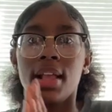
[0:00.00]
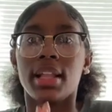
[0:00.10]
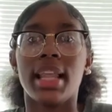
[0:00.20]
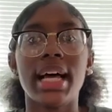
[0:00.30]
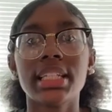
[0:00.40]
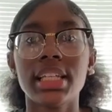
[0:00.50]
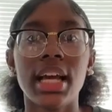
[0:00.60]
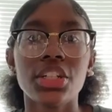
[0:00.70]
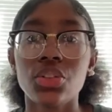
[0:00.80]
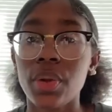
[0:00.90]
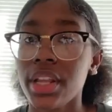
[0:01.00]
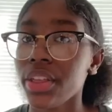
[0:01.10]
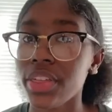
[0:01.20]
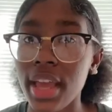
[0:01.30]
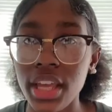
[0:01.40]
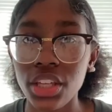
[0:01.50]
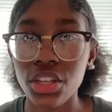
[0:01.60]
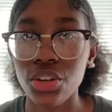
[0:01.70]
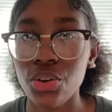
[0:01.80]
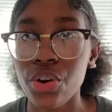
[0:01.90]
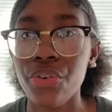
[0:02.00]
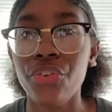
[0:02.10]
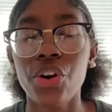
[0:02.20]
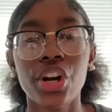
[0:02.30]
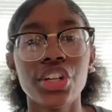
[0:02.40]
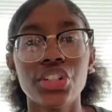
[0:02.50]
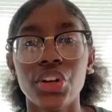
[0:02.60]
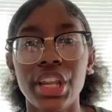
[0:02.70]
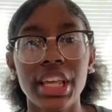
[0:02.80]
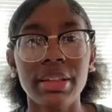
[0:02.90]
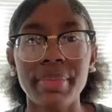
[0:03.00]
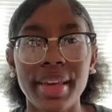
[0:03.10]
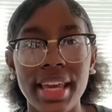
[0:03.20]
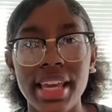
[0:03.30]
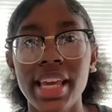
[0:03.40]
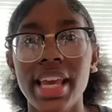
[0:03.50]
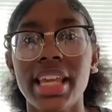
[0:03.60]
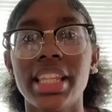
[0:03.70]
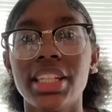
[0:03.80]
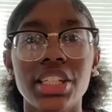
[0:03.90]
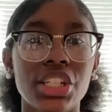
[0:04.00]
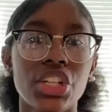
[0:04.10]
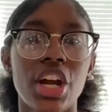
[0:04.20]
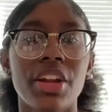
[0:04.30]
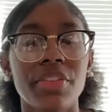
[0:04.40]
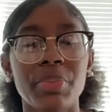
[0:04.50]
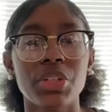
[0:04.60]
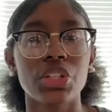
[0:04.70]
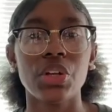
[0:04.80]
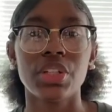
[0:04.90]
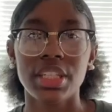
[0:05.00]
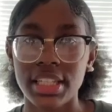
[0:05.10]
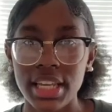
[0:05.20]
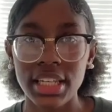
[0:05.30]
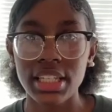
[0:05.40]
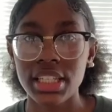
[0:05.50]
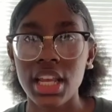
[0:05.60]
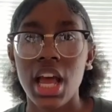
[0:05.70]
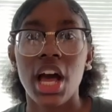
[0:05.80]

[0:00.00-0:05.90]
lastly, I just want to thank you for joining me in the start of episode 6